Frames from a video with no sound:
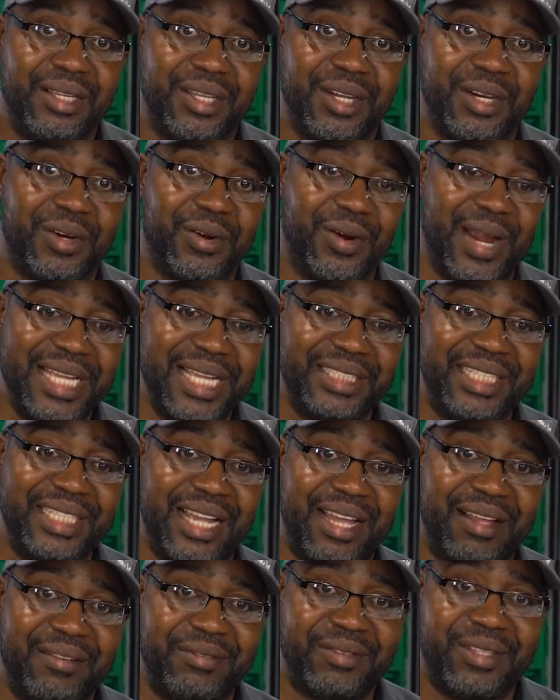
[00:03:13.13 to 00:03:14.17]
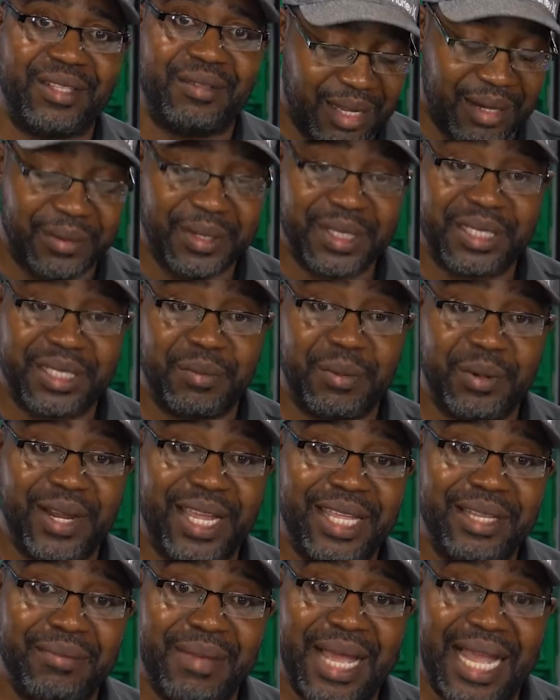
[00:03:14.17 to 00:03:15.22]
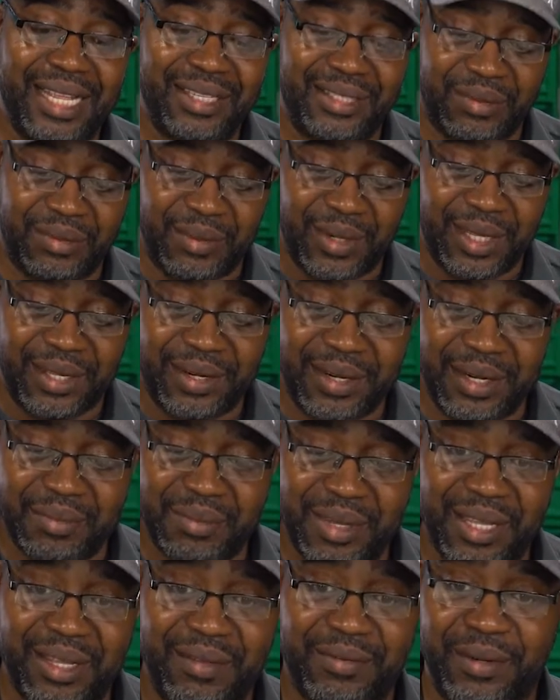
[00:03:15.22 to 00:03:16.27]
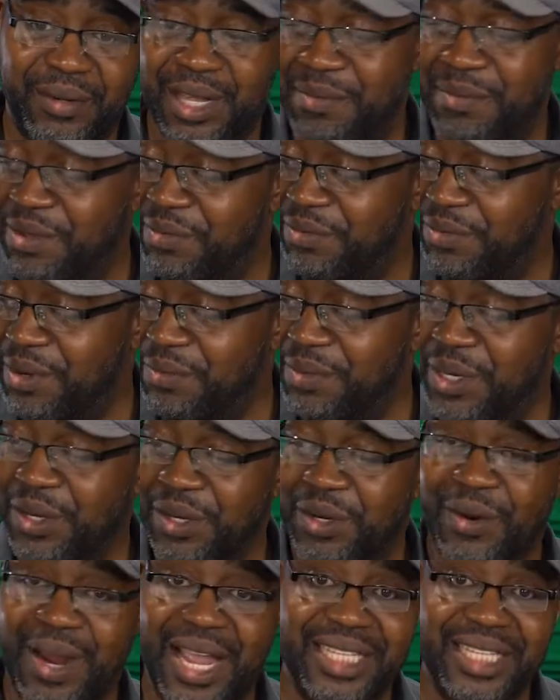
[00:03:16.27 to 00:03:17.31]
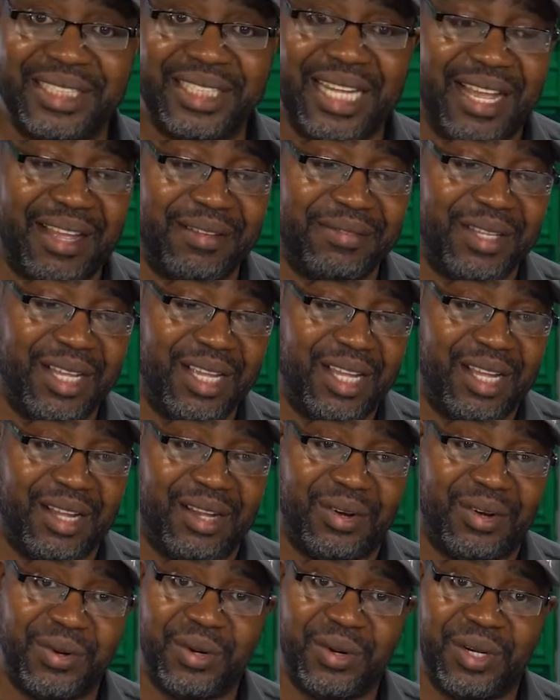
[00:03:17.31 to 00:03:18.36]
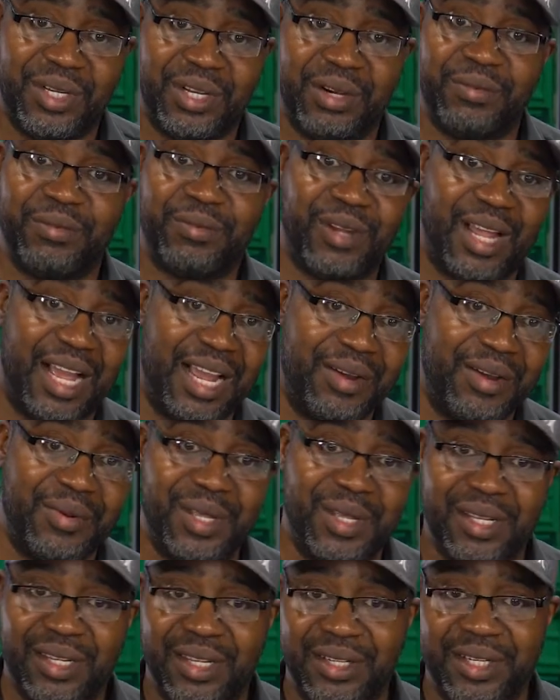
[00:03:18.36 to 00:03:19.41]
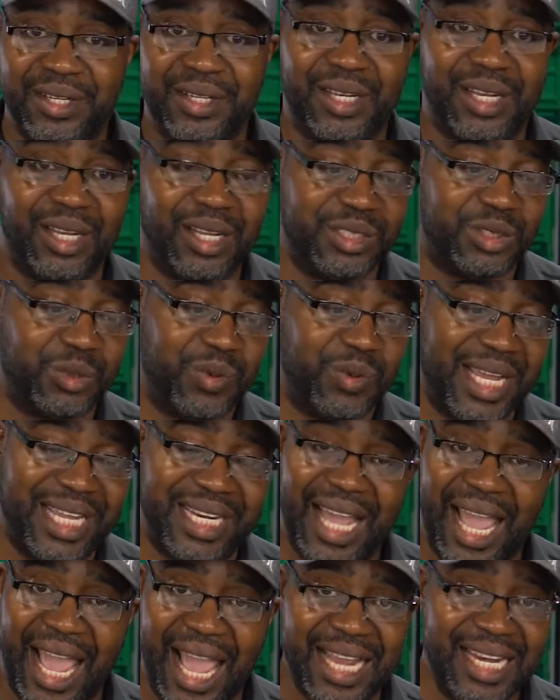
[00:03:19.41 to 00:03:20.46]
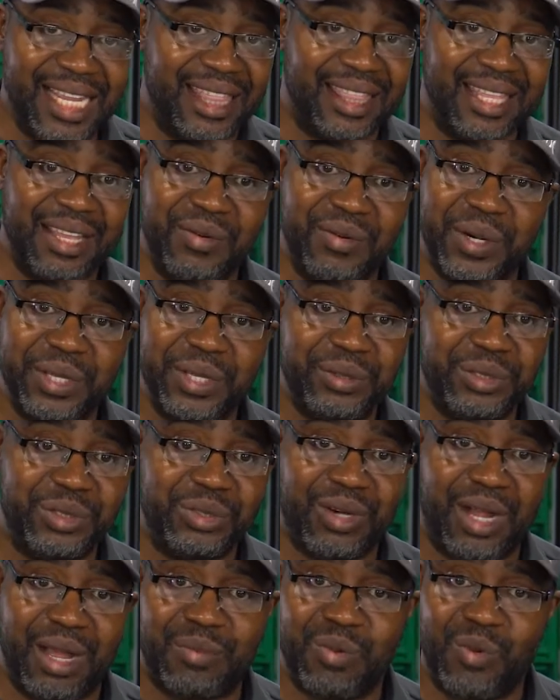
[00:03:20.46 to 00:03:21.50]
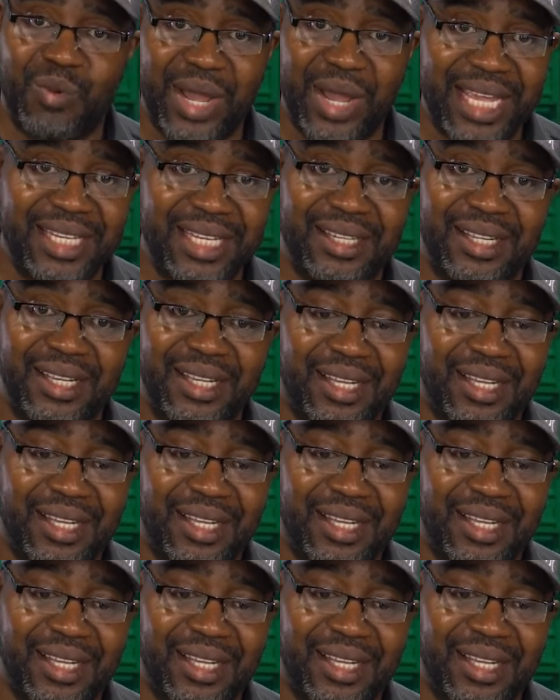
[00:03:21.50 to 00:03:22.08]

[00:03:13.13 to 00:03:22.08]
your crankshaft, a reciprocating mass, whether it be coming from your crankshaft or your flywheel or your clutch weight, anything where you drop weight